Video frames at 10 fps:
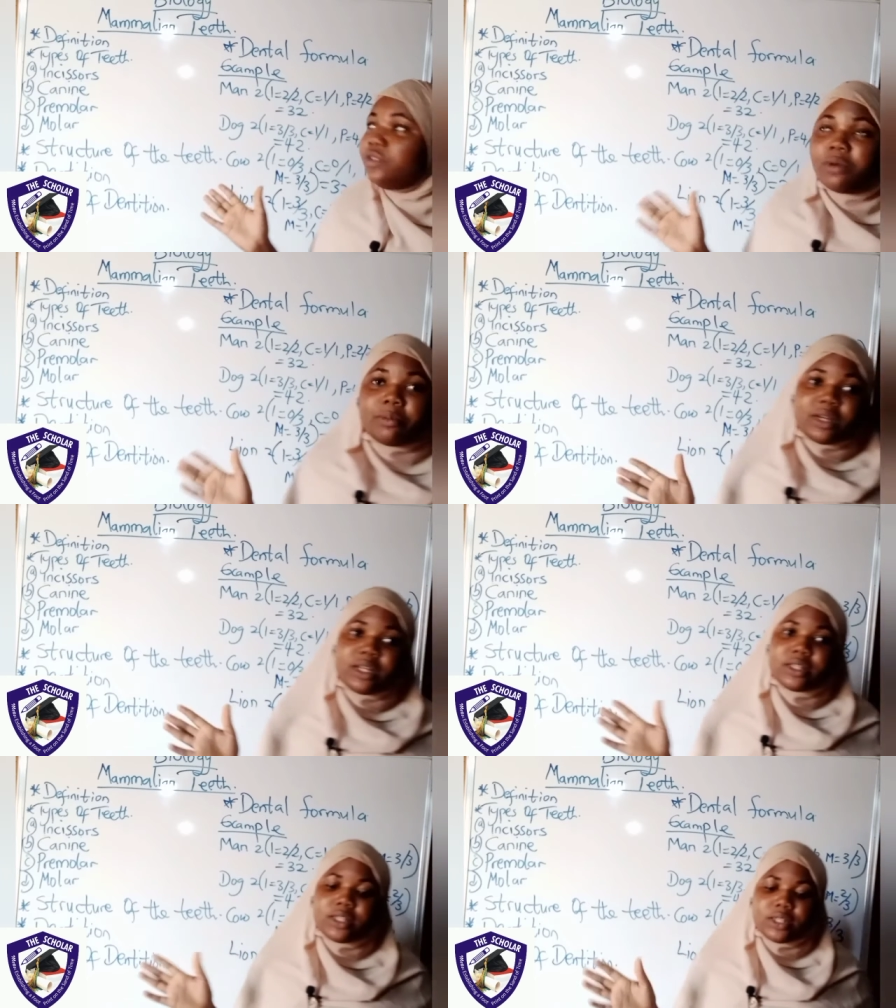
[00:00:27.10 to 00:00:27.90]
of the
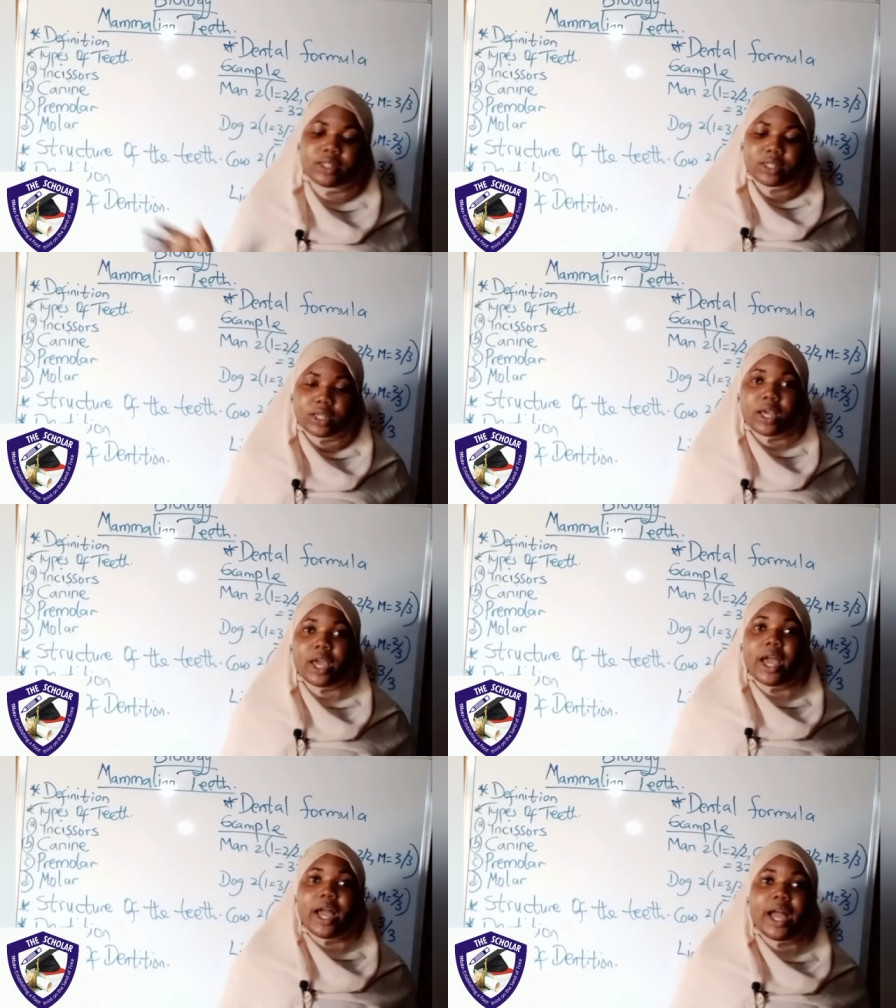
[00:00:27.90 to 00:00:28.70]
mammalian teeth.
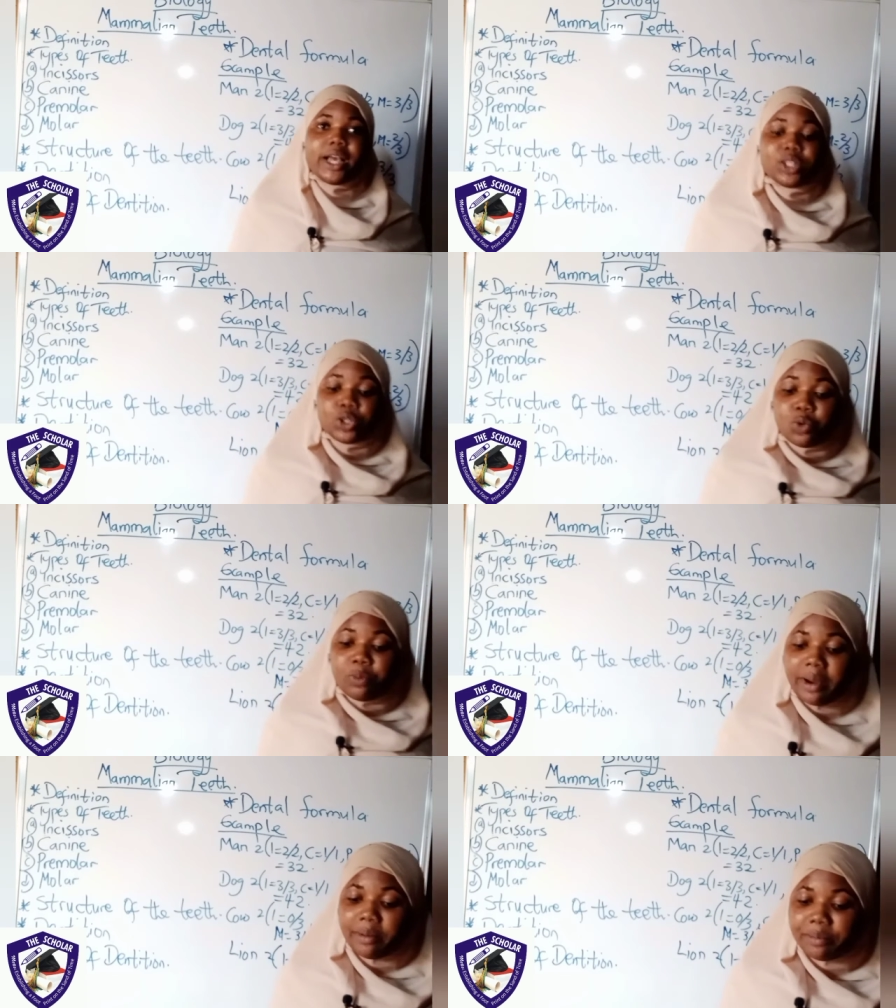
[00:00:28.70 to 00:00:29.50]
As
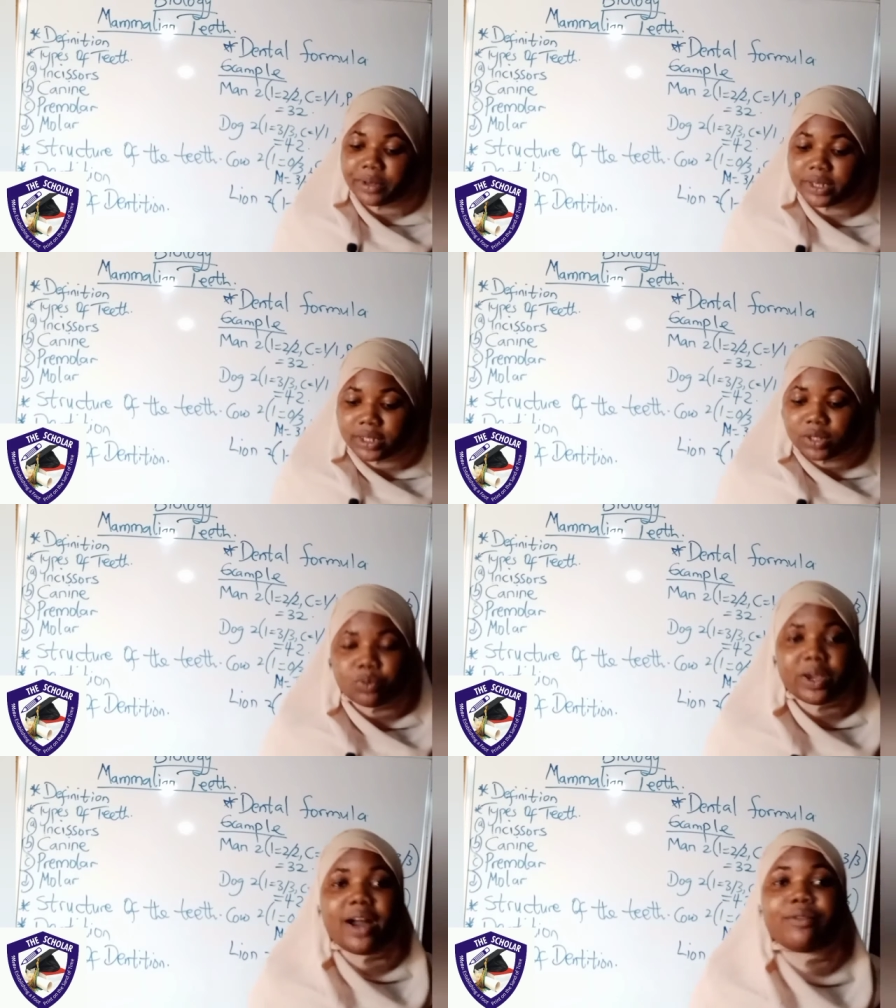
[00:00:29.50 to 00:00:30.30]
human beings,
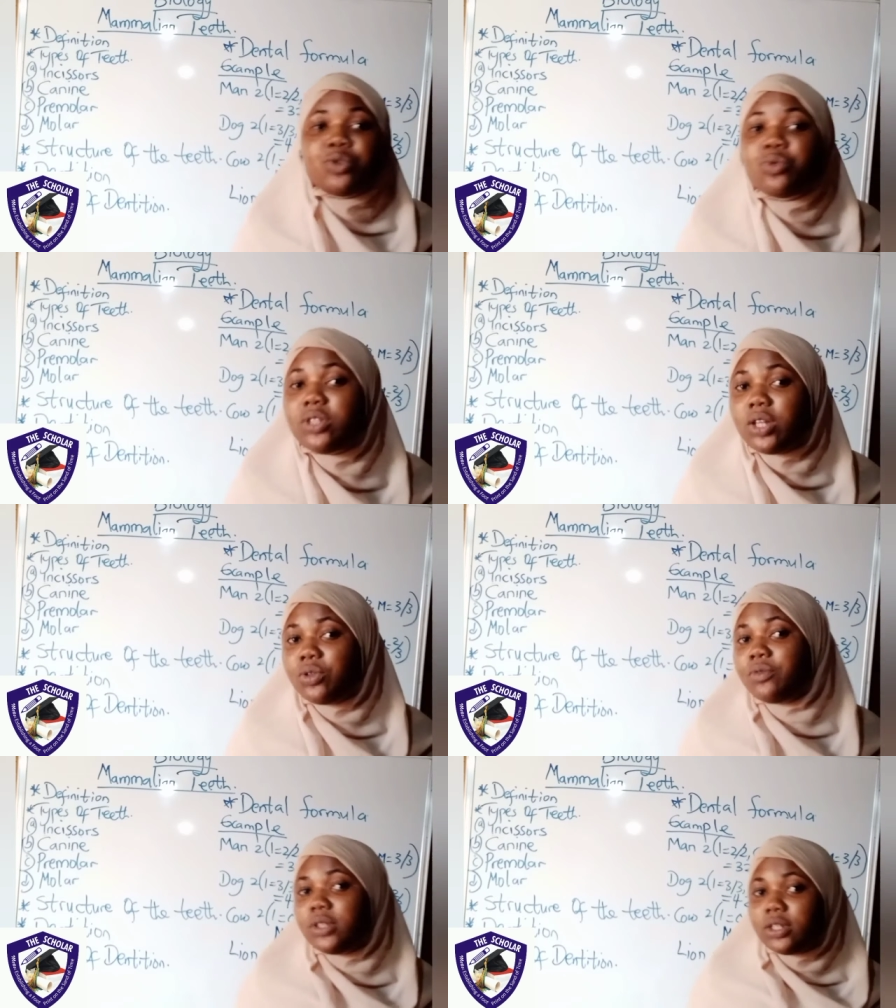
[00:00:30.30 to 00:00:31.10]
we have two sets
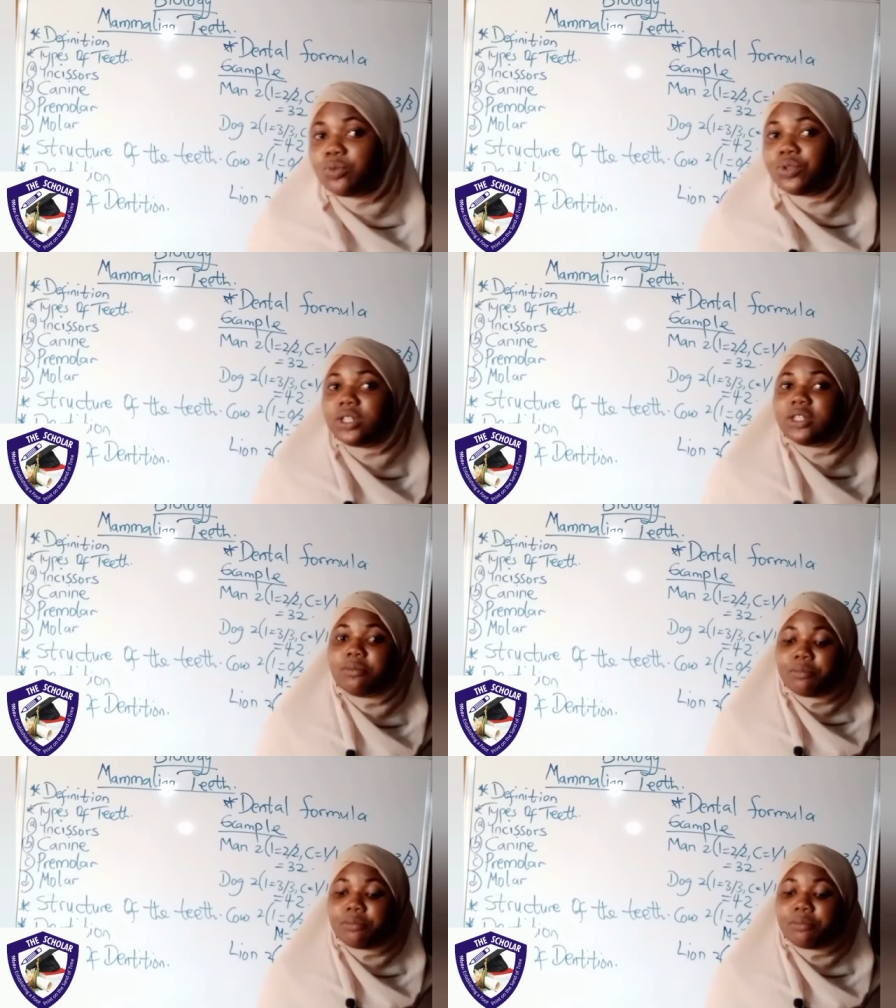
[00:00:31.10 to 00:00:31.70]
of teeth, which is the